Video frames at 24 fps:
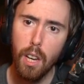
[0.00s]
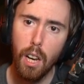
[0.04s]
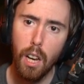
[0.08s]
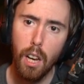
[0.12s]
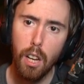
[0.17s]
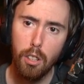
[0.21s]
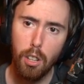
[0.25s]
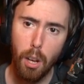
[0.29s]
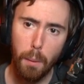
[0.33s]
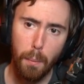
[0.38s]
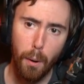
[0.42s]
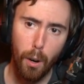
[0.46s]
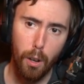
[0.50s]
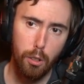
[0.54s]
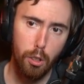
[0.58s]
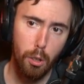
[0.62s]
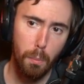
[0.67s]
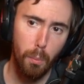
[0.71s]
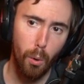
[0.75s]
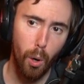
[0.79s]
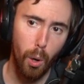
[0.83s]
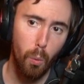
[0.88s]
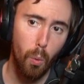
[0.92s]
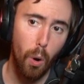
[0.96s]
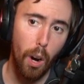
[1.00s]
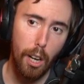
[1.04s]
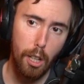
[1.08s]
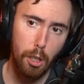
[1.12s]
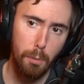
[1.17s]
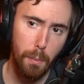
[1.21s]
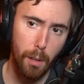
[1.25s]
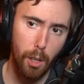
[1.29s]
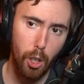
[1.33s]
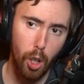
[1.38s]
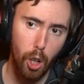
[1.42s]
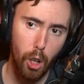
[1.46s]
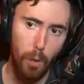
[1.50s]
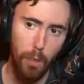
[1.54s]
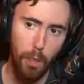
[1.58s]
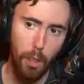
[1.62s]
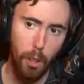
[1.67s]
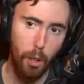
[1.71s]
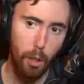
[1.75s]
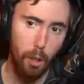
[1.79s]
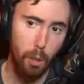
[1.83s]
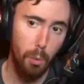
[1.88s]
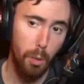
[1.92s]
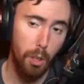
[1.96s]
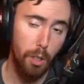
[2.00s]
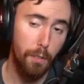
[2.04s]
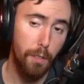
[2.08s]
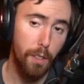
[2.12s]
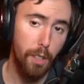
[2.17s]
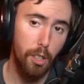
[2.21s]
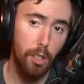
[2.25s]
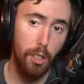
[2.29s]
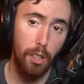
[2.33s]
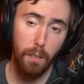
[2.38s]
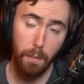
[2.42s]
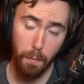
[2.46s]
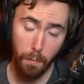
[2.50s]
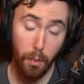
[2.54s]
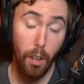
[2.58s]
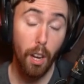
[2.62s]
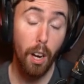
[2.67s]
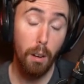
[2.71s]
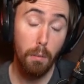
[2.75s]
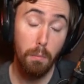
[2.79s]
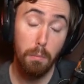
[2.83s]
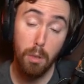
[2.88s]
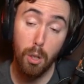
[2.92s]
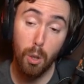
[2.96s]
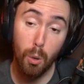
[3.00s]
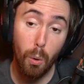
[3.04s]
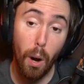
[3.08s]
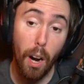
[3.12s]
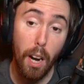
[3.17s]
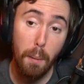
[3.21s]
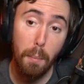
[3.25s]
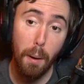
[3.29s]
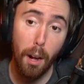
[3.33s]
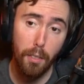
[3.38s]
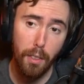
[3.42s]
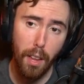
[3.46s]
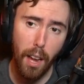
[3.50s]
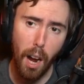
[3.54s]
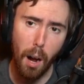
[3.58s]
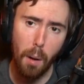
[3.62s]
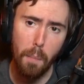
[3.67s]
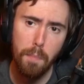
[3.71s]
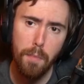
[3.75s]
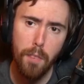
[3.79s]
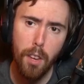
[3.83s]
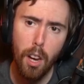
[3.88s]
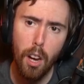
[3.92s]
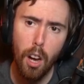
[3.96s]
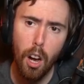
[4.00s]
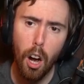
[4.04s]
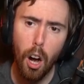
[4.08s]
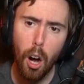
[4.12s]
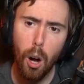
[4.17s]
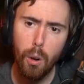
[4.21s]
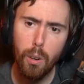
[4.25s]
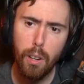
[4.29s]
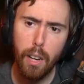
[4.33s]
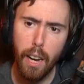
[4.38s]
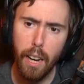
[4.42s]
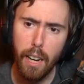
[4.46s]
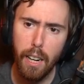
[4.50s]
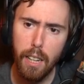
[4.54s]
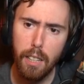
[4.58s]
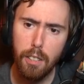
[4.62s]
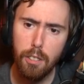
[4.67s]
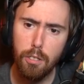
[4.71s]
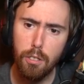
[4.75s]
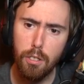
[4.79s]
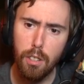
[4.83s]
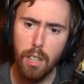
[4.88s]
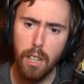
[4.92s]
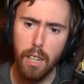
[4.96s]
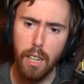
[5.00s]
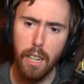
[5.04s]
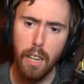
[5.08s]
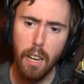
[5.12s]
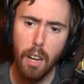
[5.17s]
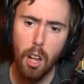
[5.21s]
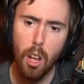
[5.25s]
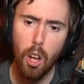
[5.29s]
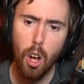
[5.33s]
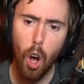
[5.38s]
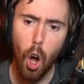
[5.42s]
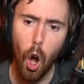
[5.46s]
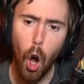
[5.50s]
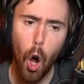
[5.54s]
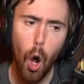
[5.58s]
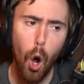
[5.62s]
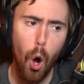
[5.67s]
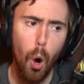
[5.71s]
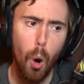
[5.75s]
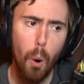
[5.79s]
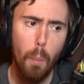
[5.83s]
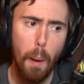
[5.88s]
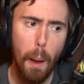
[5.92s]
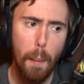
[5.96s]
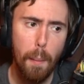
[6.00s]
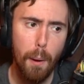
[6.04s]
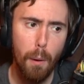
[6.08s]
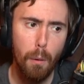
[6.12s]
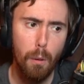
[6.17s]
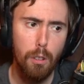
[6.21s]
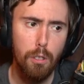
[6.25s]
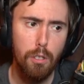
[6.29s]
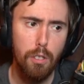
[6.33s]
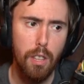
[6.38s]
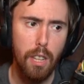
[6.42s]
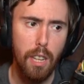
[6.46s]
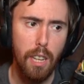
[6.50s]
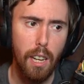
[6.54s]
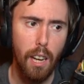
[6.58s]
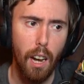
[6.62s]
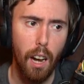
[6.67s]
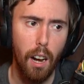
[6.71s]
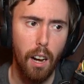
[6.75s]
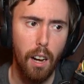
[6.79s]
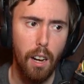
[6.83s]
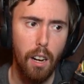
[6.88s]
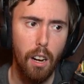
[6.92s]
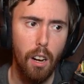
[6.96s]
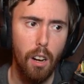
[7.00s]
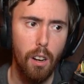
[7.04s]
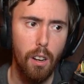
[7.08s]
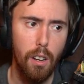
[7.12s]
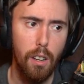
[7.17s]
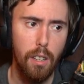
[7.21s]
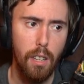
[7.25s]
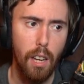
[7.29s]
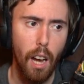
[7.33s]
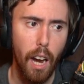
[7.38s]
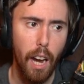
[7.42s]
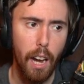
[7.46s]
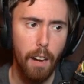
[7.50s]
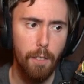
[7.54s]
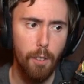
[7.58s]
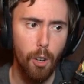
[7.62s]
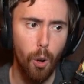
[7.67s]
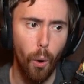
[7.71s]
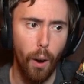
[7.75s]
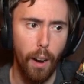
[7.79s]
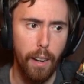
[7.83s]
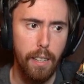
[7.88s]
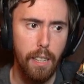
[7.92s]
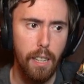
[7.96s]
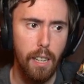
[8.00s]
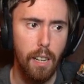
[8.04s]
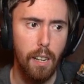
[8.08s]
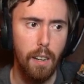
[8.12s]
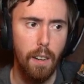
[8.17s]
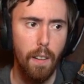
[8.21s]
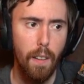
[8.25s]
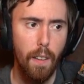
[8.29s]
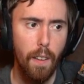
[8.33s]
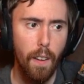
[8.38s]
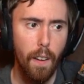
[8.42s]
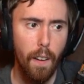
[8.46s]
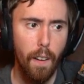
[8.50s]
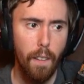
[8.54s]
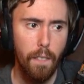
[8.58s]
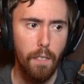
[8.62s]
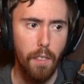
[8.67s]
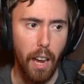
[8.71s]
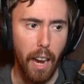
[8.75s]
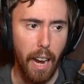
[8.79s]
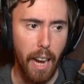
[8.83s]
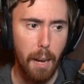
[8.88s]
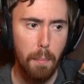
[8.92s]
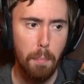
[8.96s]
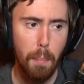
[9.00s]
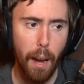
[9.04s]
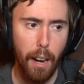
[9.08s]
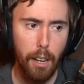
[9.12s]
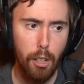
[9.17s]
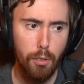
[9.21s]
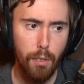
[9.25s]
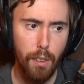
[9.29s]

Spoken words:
What's up, it's your boy Asmongold in their Twitch video. Oh, you're right about now. Okay, let's see. Oh, maybe it was the, yeah, I have no idea. The Apex